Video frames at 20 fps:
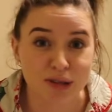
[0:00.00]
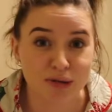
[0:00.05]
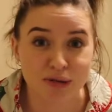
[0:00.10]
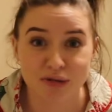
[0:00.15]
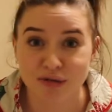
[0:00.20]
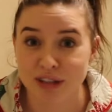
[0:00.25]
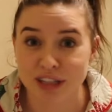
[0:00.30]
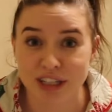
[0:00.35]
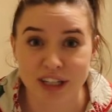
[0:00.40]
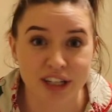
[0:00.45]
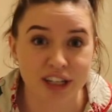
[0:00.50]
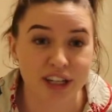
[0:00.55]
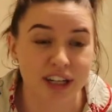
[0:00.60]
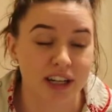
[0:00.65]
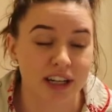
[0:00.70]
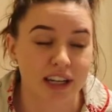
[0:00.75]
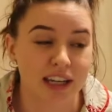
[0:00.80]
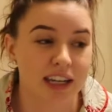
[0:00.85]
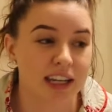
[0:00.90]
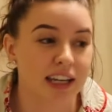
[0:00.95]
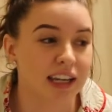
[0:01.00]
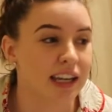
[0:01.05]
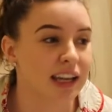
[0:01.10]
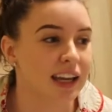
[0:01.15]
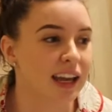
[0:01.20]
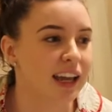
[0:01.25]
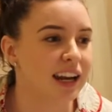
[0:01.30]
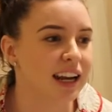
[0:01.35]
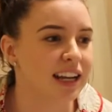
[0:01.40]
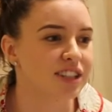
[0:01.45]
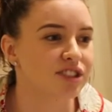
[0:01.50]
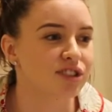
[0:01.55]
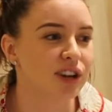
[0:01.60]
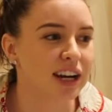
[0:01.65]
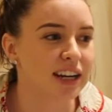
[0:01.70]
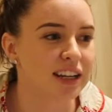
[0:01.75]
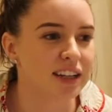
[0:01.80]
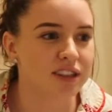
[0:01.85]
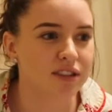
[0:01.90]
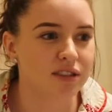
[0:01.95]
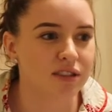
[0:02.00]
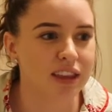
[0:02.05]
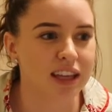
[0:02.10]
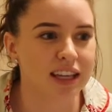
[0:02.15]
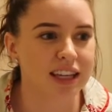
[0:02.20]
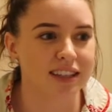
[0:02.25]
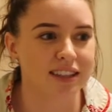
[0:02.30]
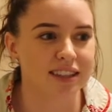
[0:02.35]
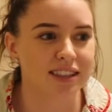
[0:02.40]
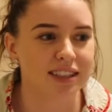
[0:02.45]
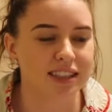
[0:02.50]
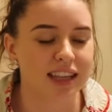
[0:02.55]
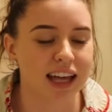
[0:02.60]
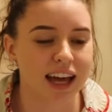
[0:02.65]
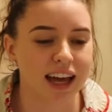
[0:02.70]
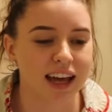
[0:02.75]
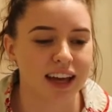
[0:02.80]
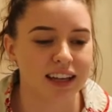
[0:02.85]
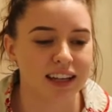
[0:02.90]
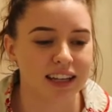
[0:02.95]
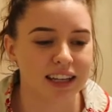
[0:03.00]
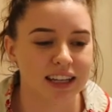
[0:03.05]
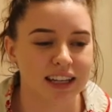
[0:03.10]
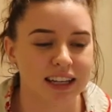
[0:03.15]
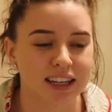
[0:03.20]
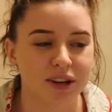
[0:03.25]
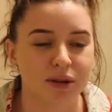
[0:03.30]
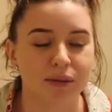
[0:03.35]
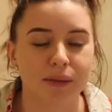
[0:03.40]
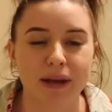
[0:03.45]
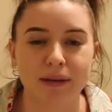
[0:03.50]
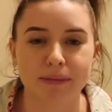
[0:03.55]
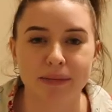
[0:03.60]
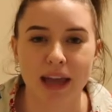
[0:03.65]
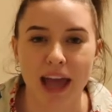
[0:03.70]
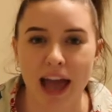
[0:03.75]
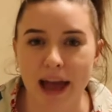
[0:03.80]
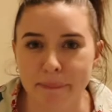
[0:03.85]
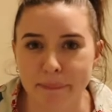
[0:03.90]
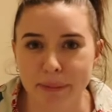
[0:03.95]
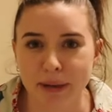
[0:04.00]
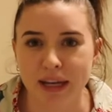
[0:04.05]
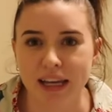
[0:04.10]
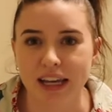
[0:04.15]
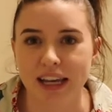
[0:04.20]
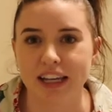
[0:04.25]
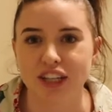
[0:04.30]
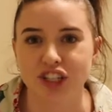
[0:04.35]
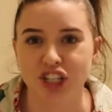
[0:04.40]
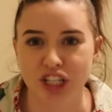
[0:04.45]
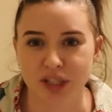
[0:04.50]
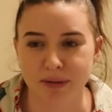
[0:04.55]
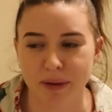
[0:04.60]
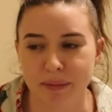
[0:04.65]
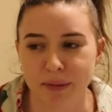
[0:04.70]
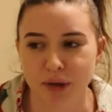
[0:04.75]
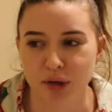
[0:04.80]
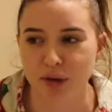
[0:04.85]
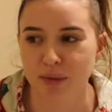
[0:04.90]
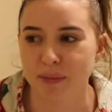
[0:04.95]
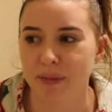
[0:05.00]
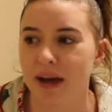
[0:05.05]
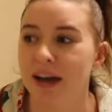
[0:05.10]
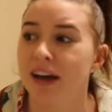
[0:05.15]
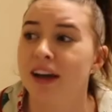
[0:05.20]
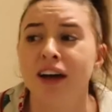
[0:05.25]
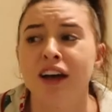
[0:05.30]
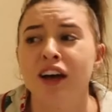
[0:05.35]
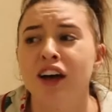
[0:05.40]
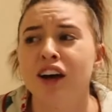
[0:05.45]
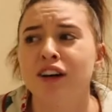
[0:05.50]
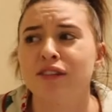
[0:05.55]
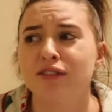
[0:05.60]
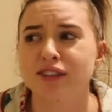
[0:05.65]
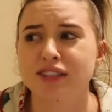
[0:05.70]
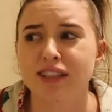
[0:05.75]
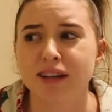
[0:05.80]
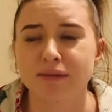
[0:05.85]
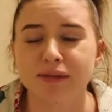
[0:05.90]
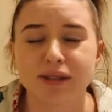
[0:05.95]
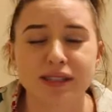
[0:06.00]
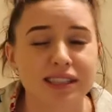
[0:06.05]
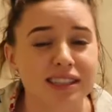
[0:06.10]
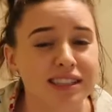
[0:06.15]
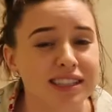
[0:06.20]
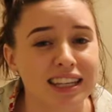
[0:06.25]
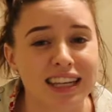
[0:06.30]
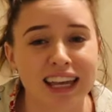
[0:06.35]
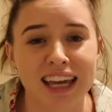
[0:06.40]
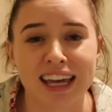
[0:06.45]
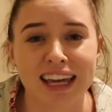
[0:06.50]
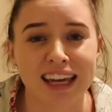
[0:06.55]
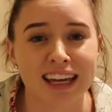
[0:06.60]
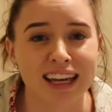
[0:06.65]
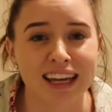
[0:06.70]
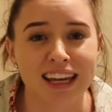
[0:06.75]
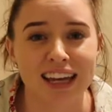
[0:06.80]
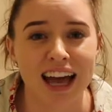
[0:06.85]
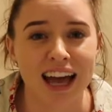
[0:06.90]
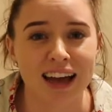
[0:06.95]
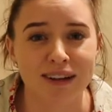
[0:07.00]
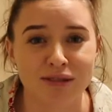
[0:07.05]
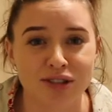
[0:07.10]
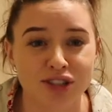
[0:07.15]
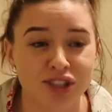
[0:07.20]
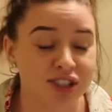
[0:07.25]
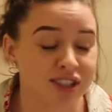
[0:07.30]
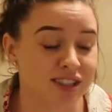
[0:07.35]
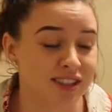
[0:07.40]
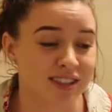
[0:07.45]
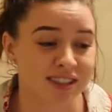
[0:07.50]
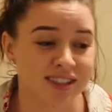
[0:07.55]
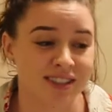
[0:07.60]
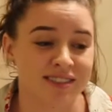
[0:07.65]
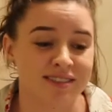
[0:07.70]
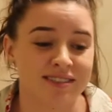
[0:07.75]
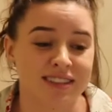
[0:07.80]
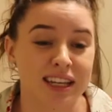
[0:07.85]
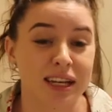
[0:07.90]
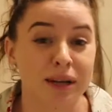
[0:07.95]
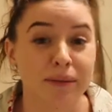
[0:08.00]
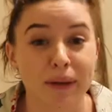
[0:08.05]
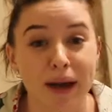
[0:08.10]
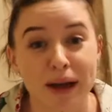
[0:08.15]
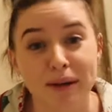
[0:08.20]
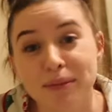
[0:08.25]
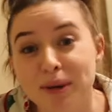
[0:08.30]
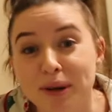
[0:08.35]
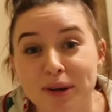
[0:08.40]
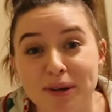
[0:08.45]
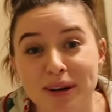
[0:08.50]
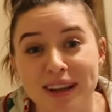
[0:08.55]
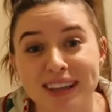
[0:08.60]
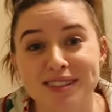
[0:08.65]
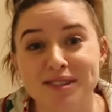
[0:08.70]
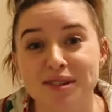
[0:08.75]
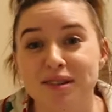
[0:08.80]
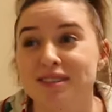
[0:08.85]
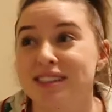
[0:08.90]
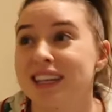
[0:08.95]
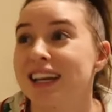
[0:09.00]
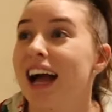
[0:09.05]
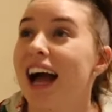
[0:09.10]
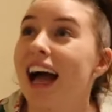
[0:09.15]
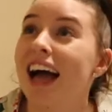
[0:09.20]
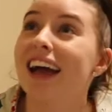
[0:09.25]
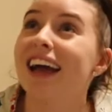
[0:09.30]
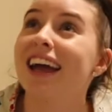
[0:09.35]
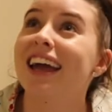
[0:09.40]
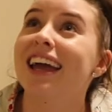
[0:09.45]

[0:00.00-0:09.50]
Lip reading: which was really good, and I try to do things that, you know, make me happy and change my mood, but for some reason today I was just in a bad mood. And so I was like,